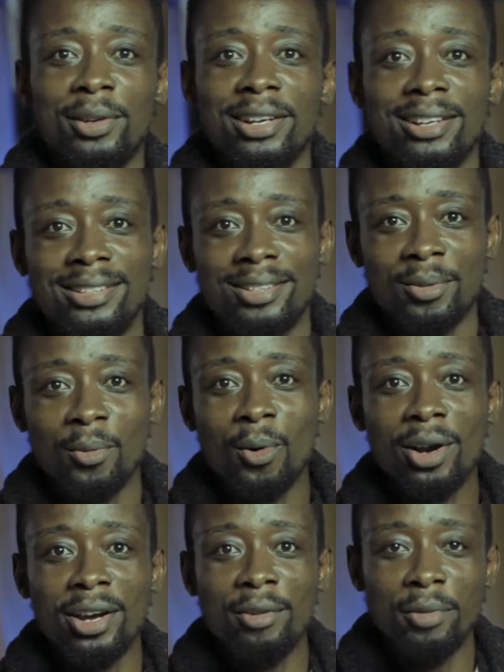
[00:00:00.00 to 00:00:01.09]
is, what
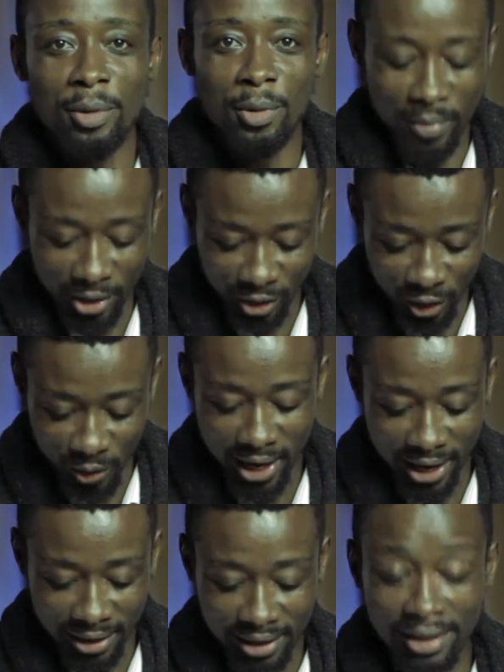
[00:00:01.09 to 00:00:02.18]
kind of equipment should
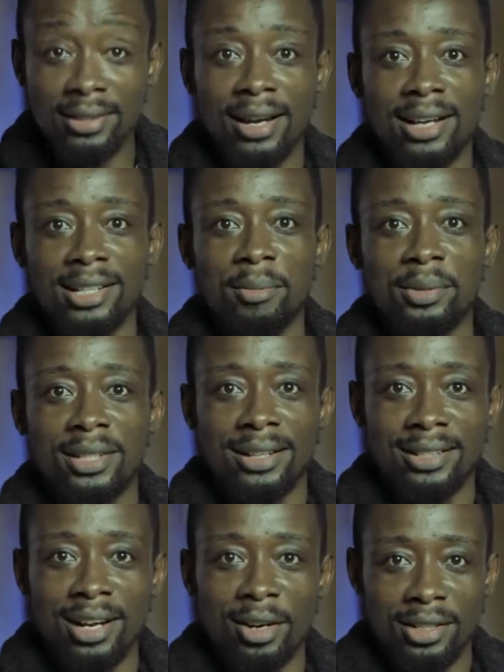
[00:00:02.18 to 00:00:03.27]
I get as I'm
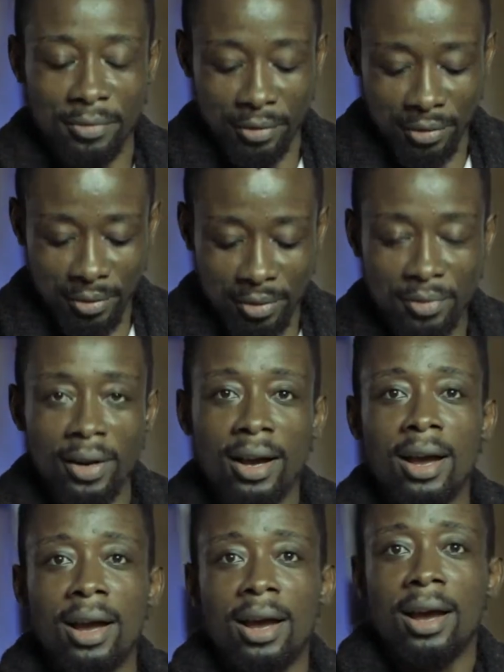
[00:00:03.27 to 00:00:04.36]
starting out as a photographer?
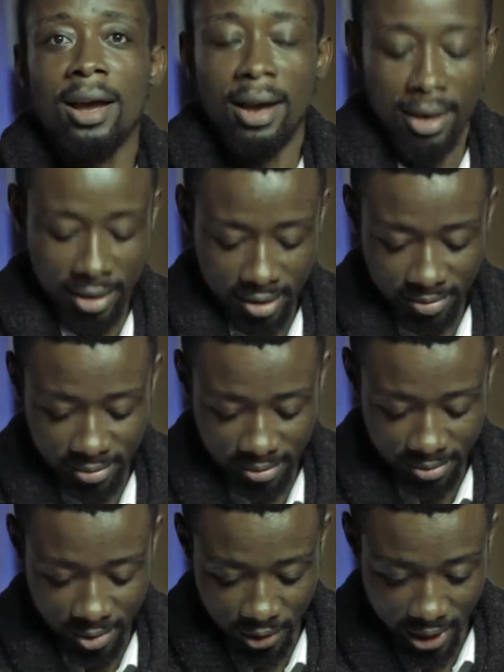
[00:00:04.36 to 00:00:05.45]
I
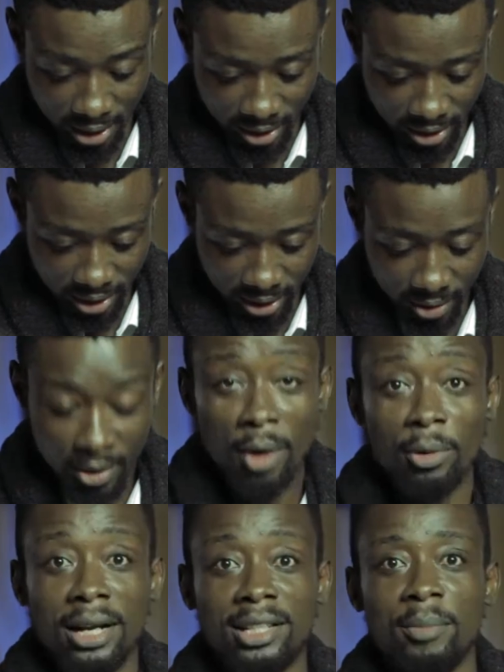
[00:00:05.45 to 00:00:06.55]

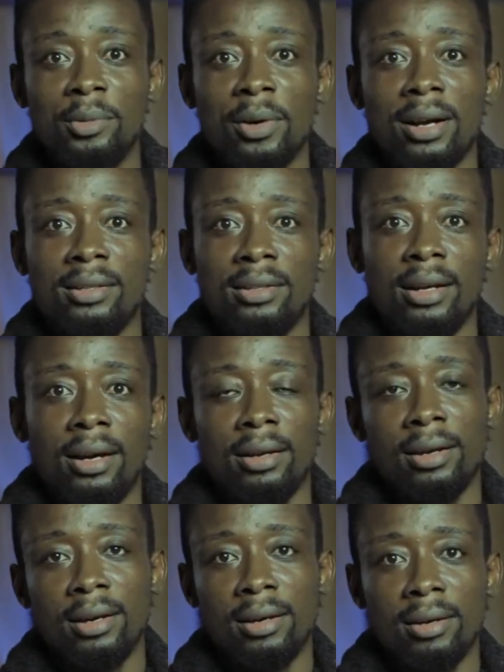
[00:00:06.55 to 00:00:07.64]
would attempt to answer that.
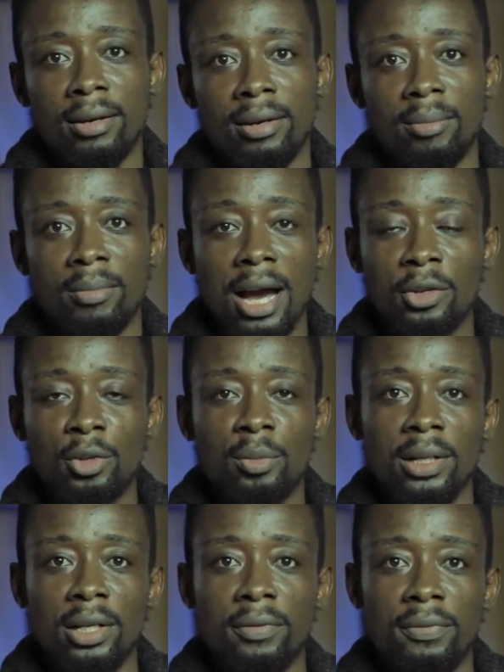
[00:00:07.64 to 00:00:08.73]
I actually
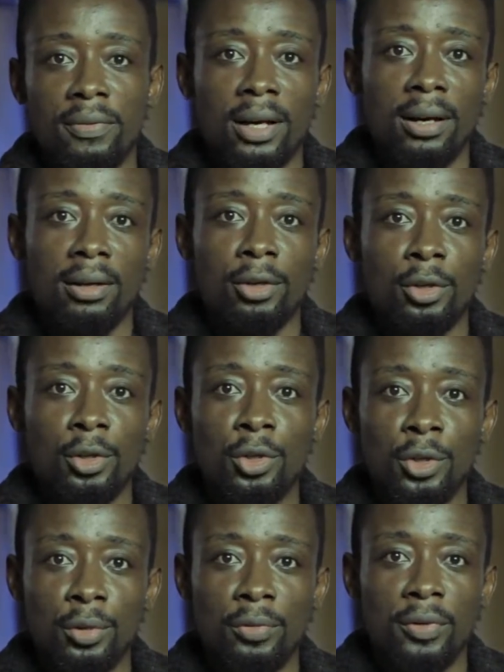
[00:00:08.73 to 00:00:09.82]
believe that you
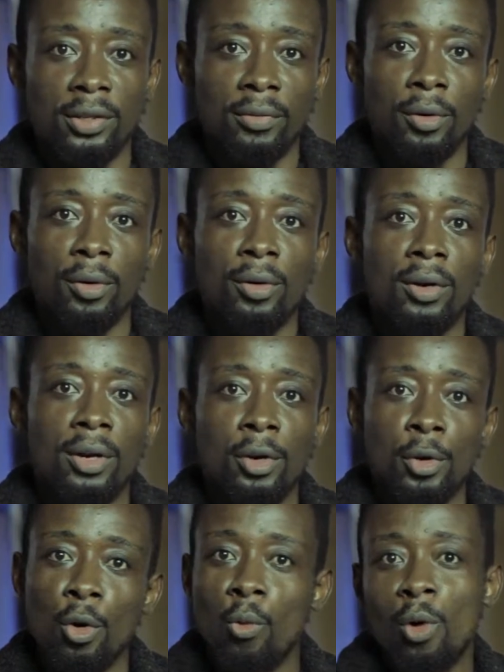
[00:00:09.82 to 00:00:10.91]
should, first of all,
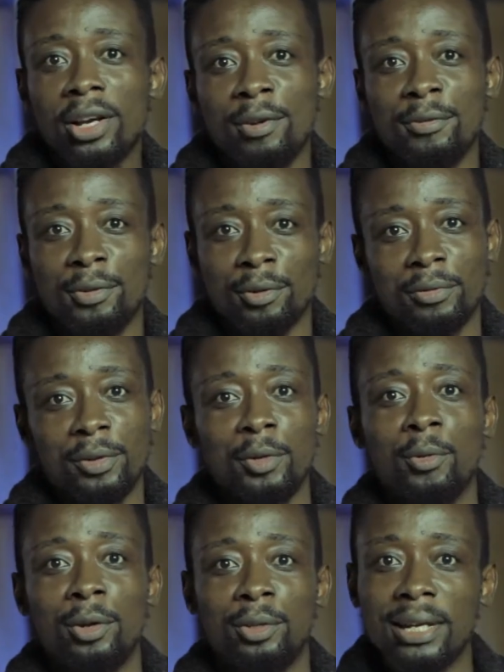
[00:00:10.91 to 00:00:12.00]
know what kind of photography you
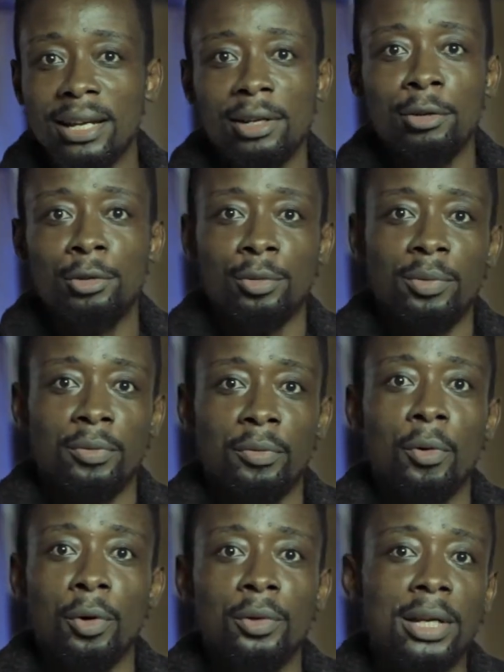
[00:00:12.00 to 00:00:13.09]
want to get into
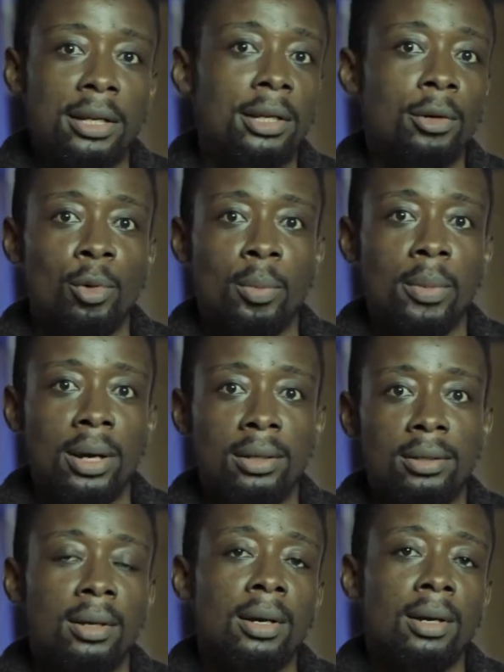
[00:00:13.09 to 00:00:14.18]
before you get the equipment.